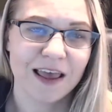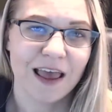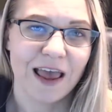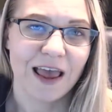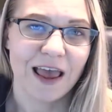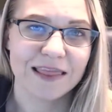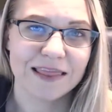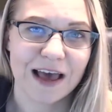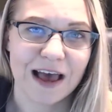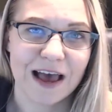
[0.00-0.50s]

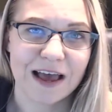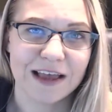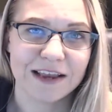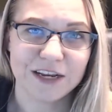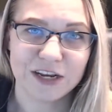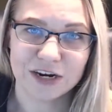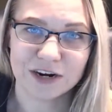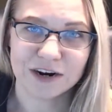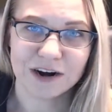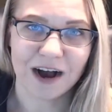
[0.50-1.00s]
and that
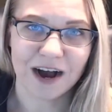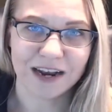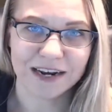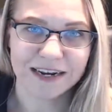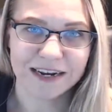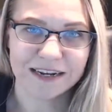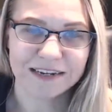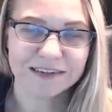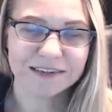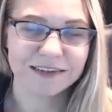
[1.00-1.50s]
your
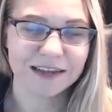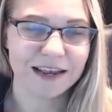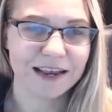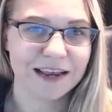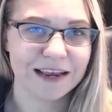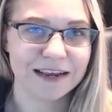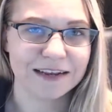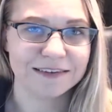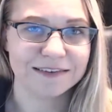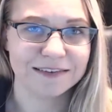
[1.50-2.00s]
audience
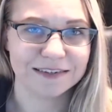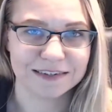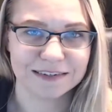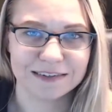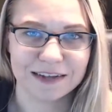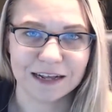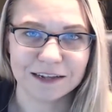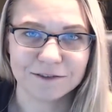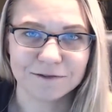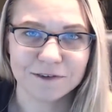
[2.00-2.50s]
is
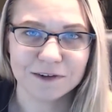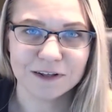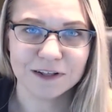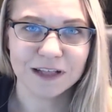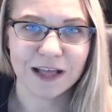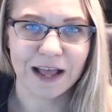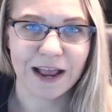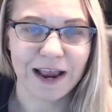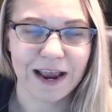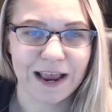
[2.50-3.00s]

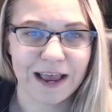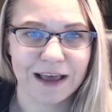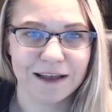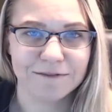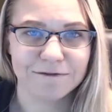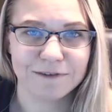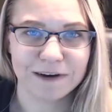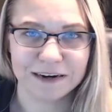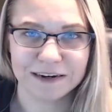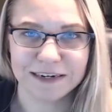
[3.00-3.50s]
successful
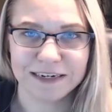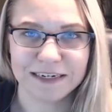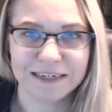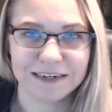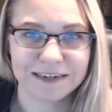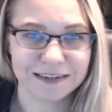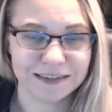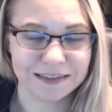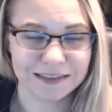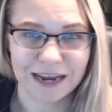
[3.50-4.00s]
and
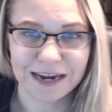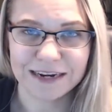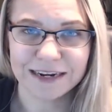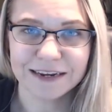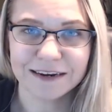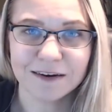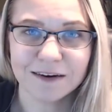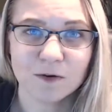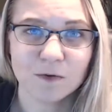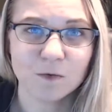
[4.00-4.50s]
very
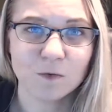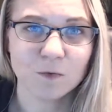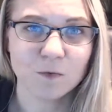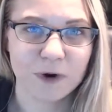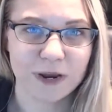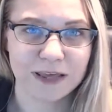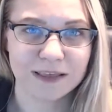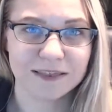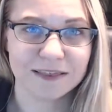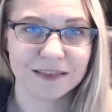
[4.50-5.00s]
delighted
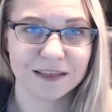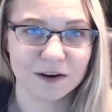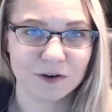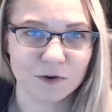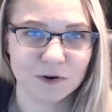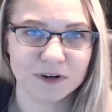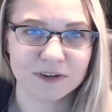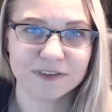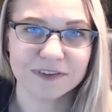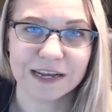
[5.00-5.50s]
with the
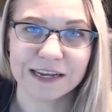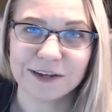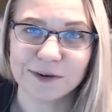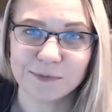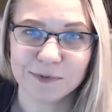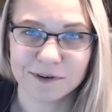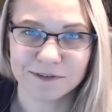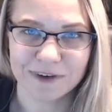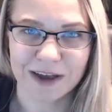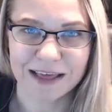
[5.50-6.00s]
course that
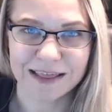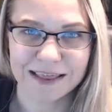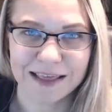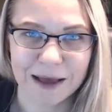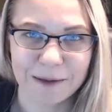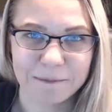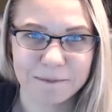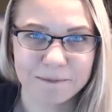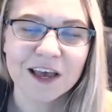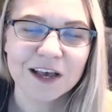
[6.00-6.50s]
you provide
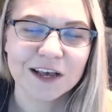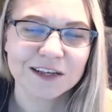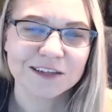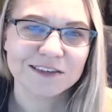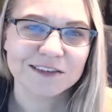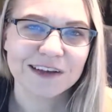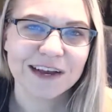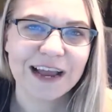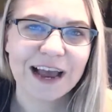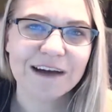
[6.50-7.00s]
them.
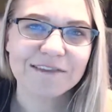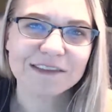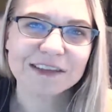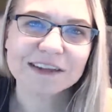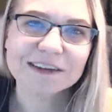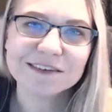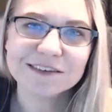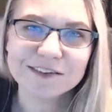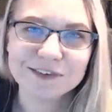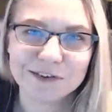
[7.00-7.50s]
So I have a
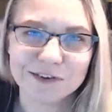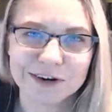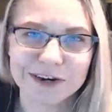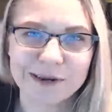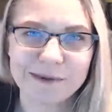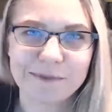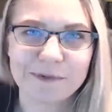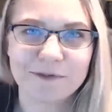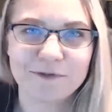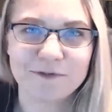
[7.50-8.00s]
little
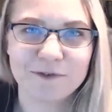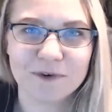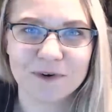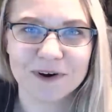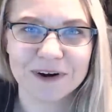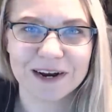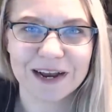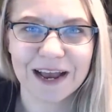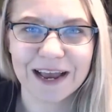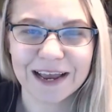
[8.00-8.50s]
story
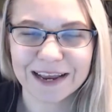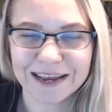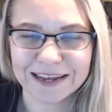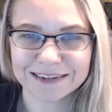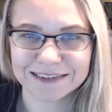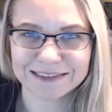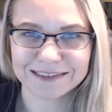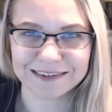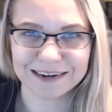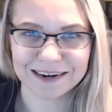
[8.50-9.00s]
before I
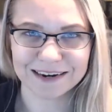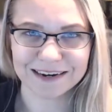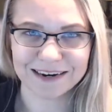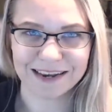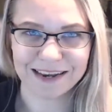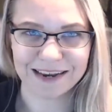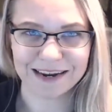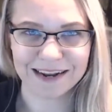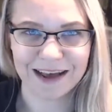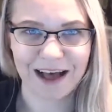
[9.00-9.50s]
get
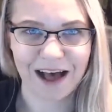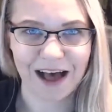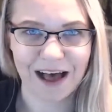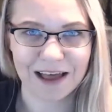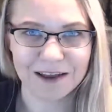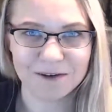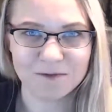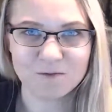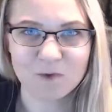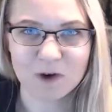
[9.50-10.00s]
started
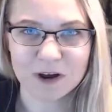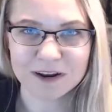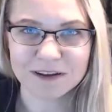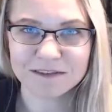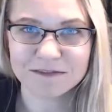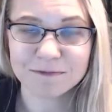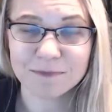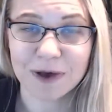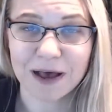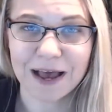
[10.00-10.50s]
on one
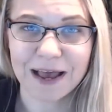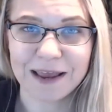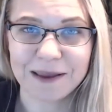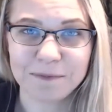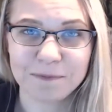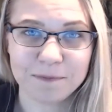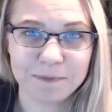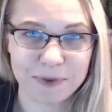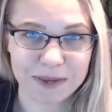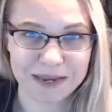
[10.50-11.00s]
of my
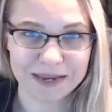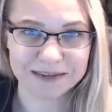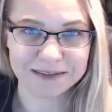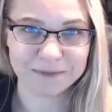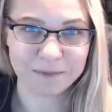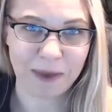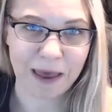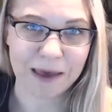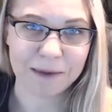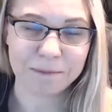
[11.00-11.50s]

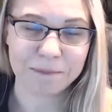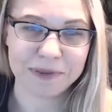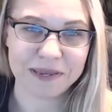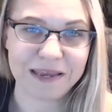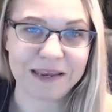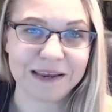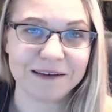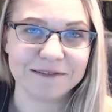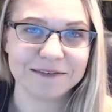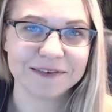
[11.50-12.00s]
biggest pet
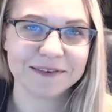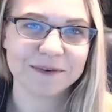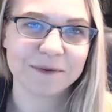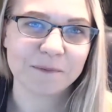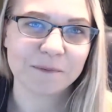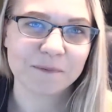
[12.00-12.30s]
peeves.